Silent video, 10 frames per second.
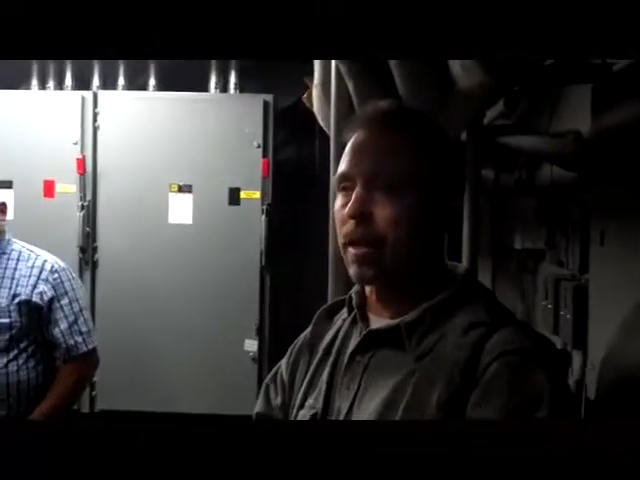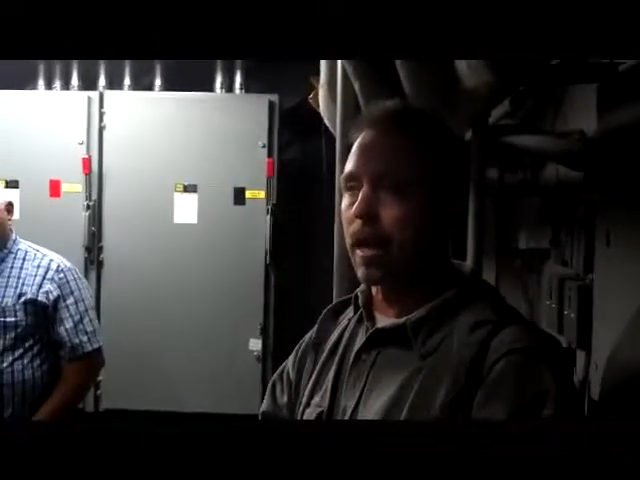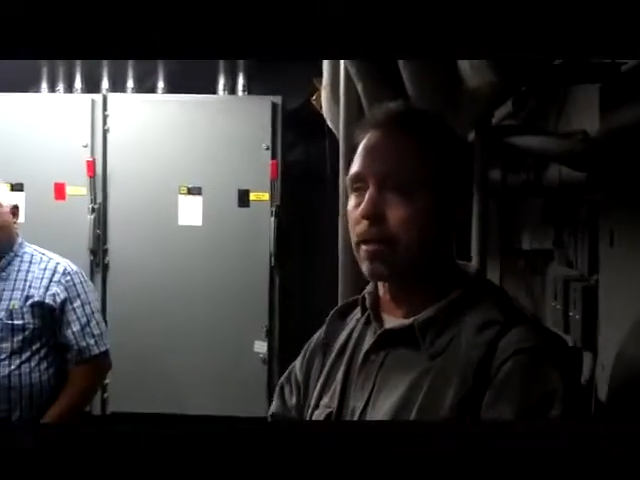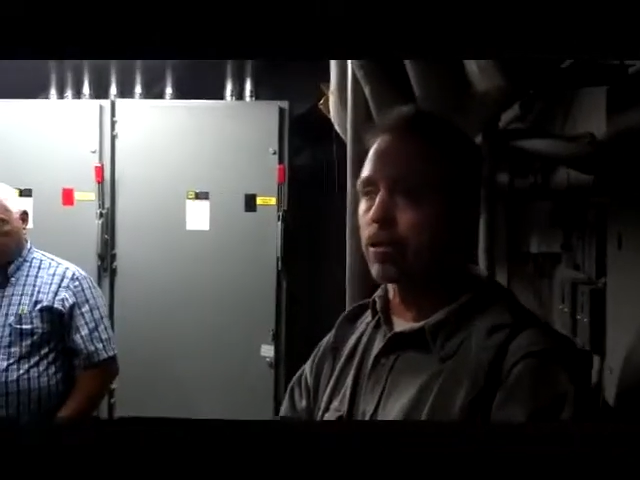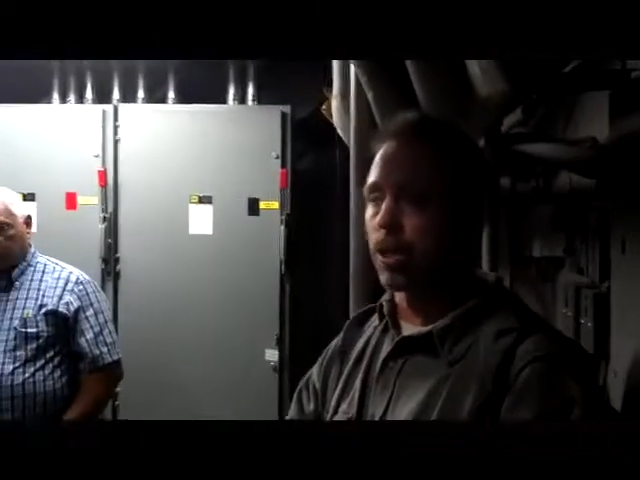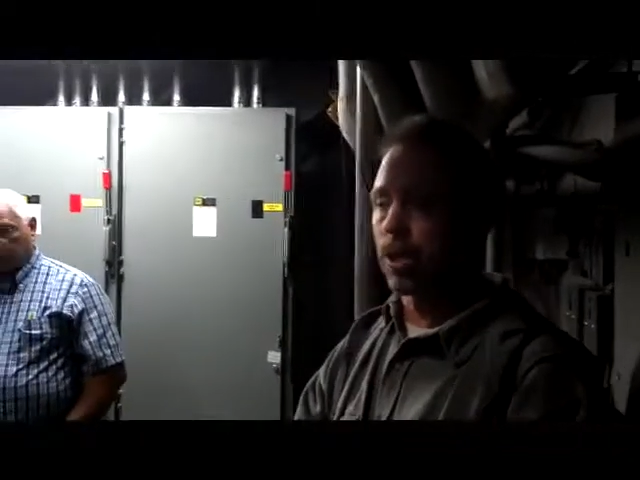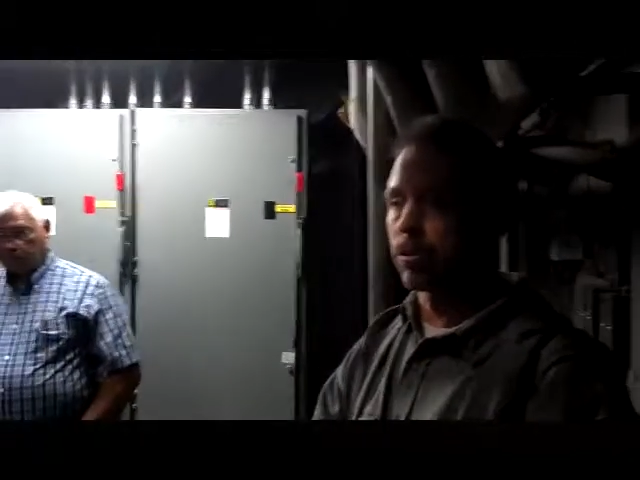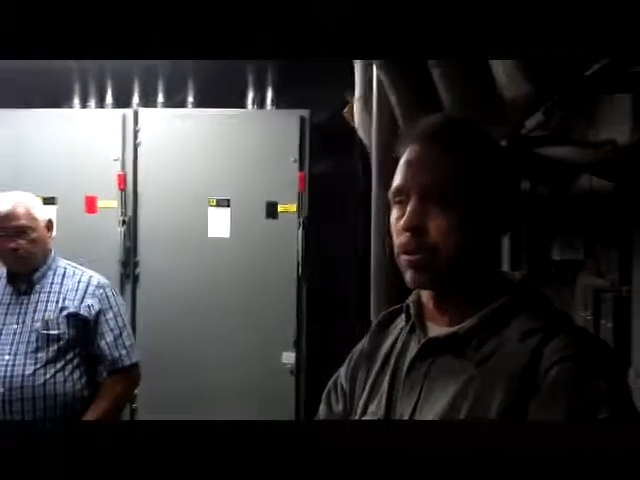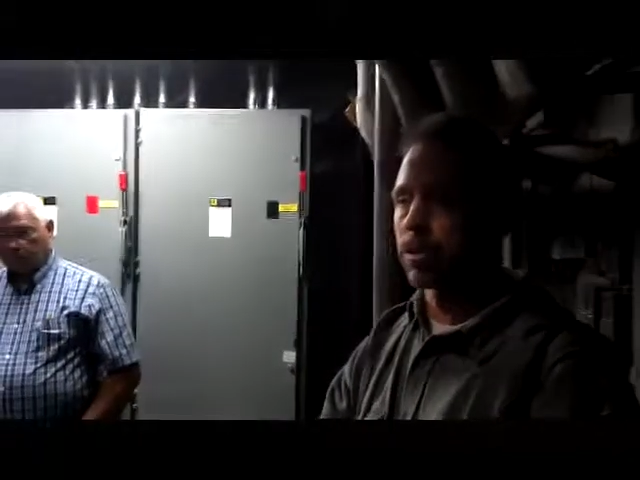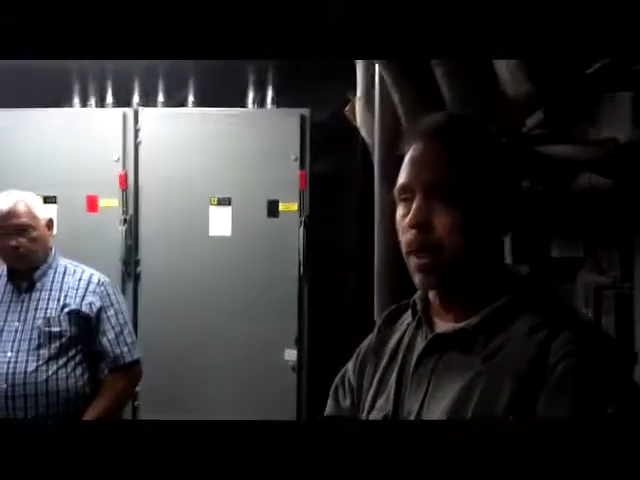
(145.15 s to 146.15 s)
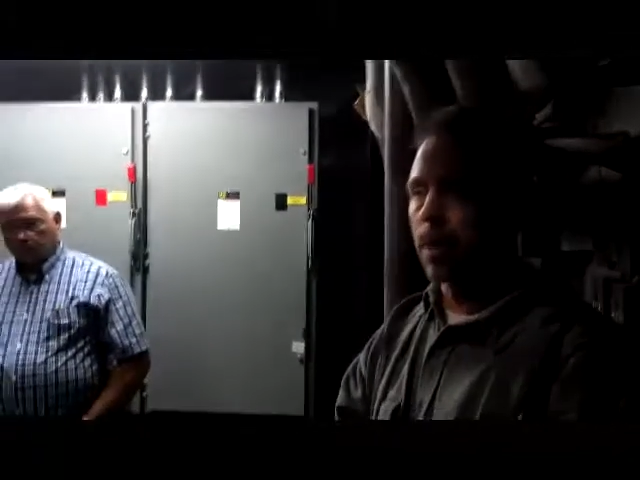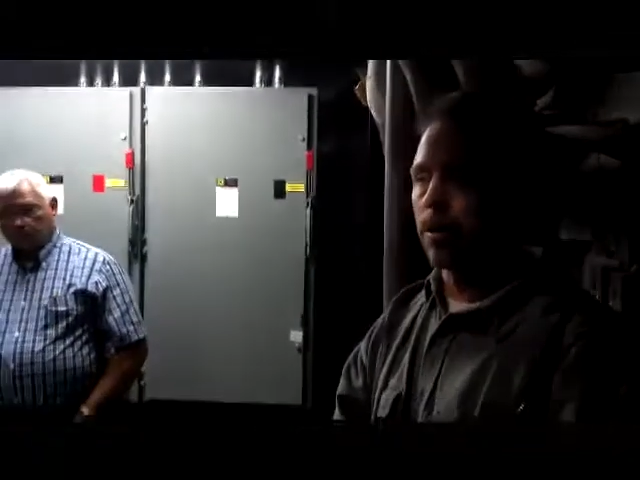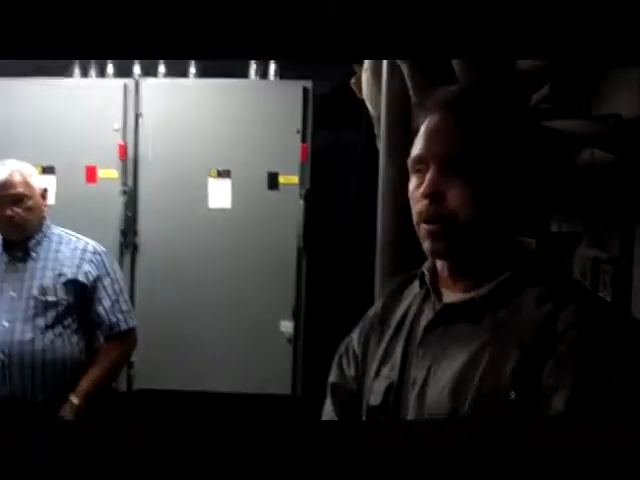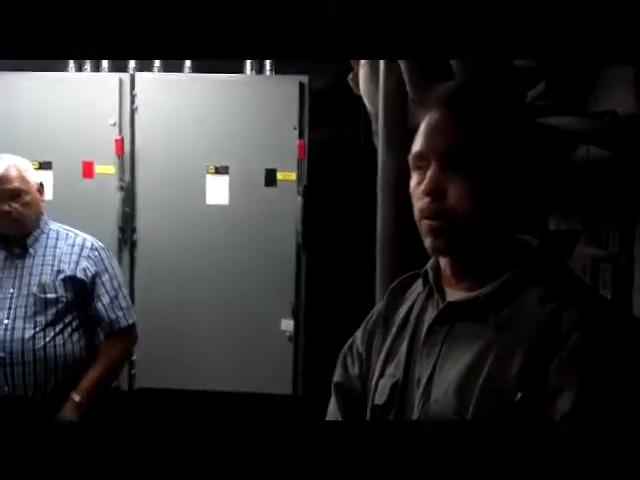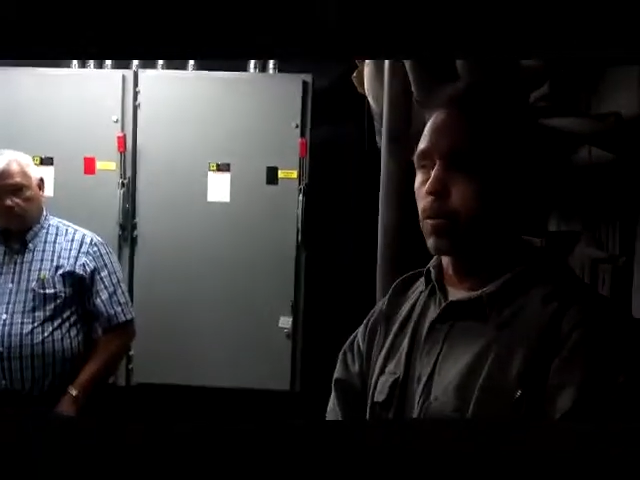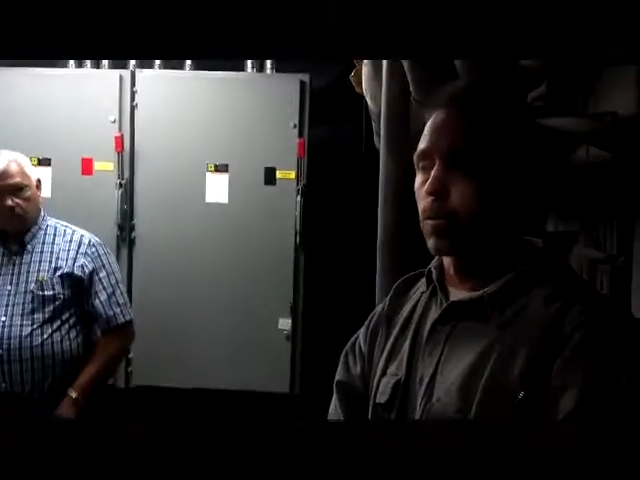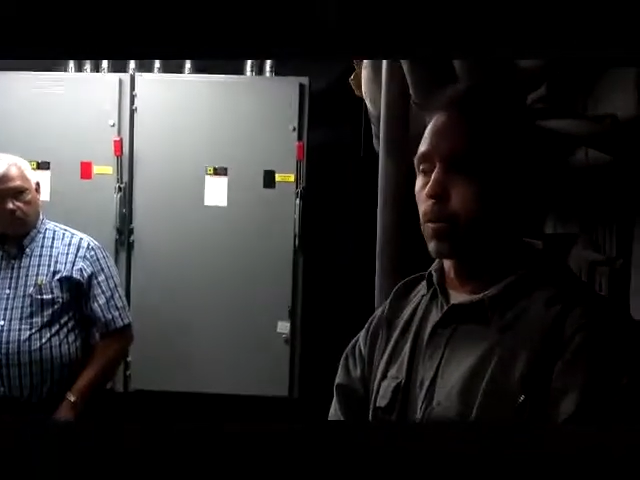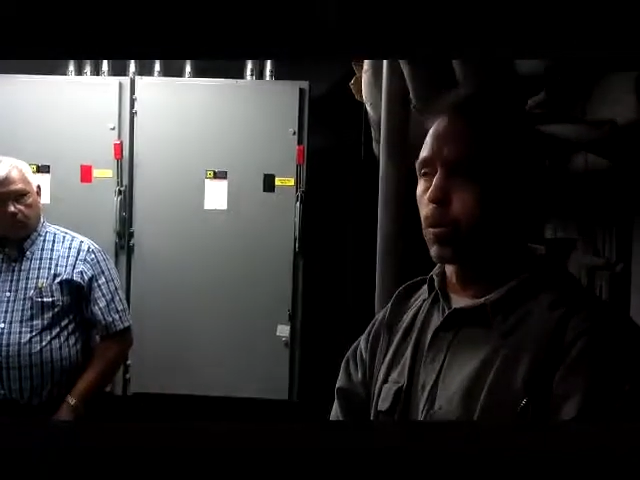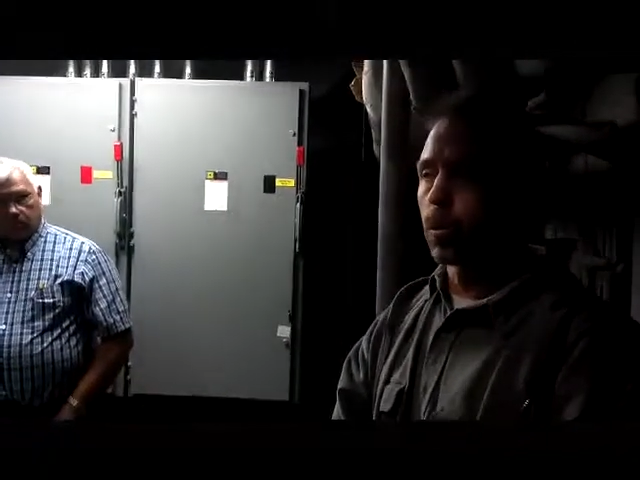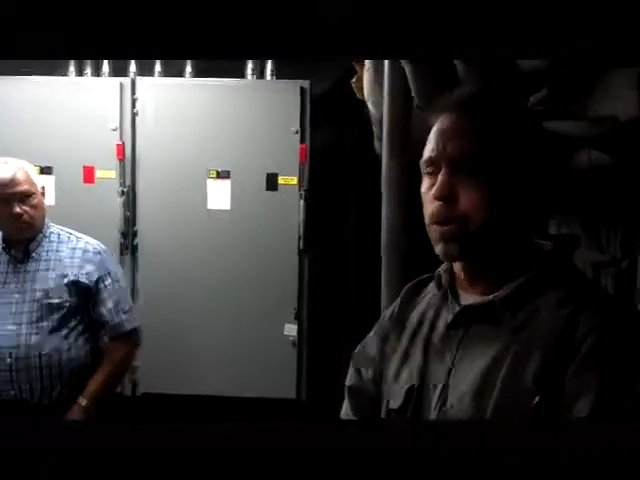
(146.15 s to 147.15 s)
that general statement,
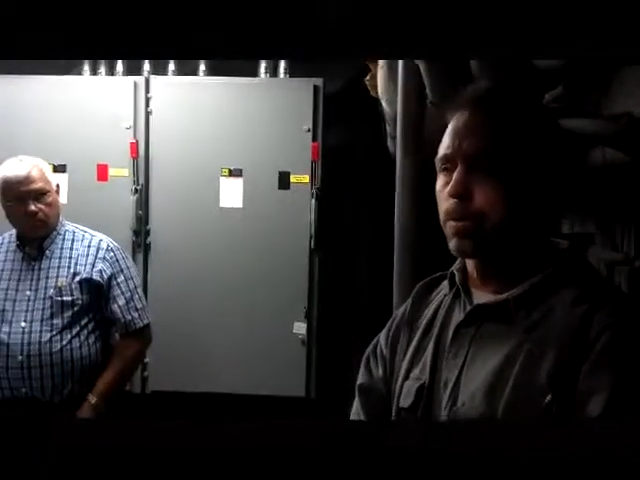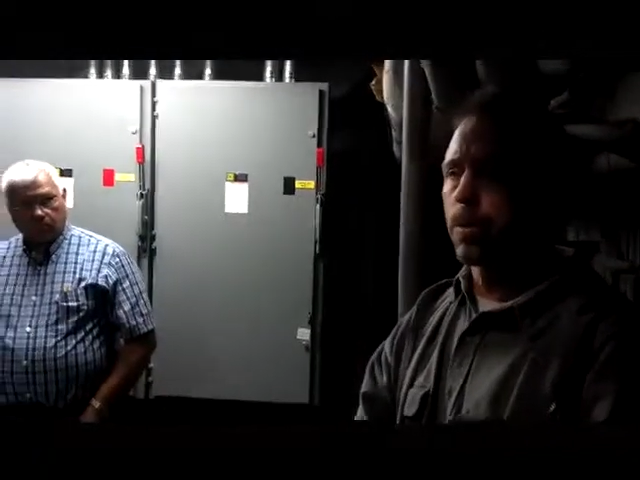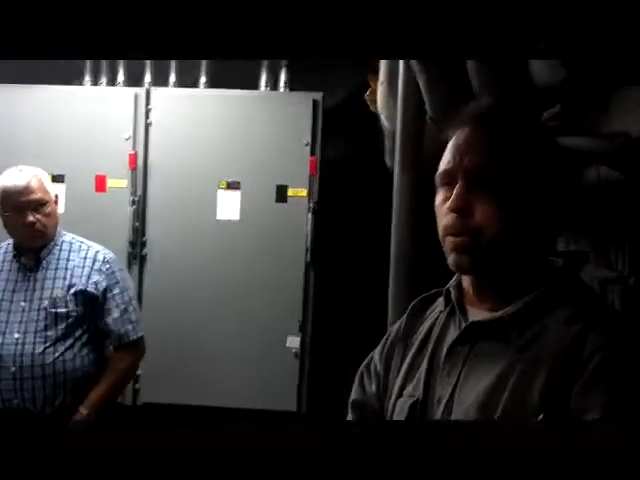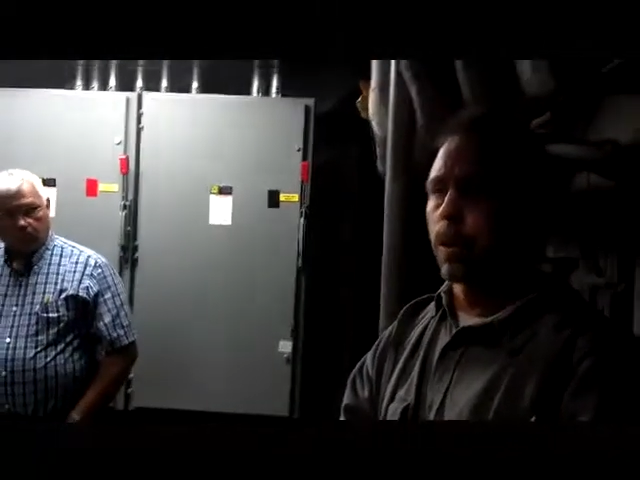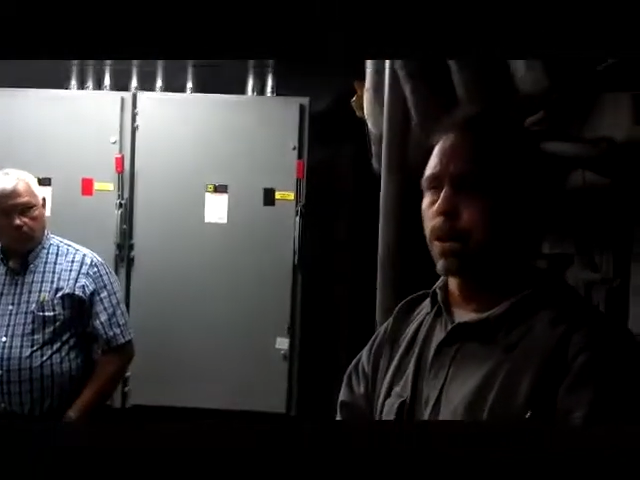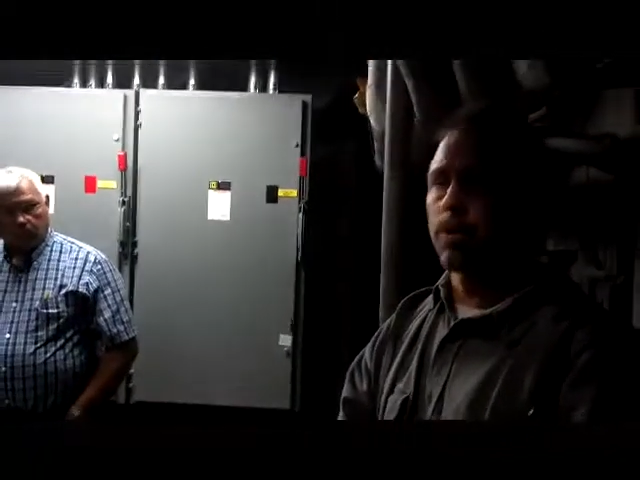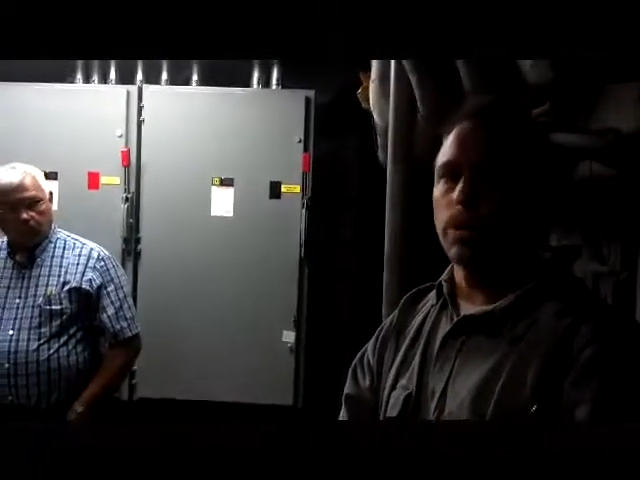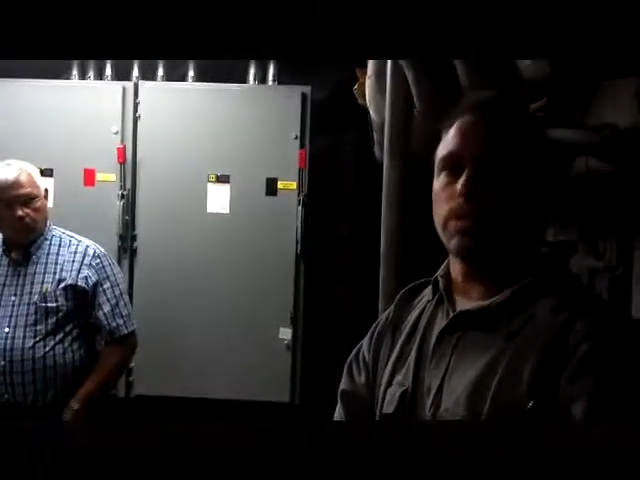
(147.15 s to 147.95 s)
we should be running 3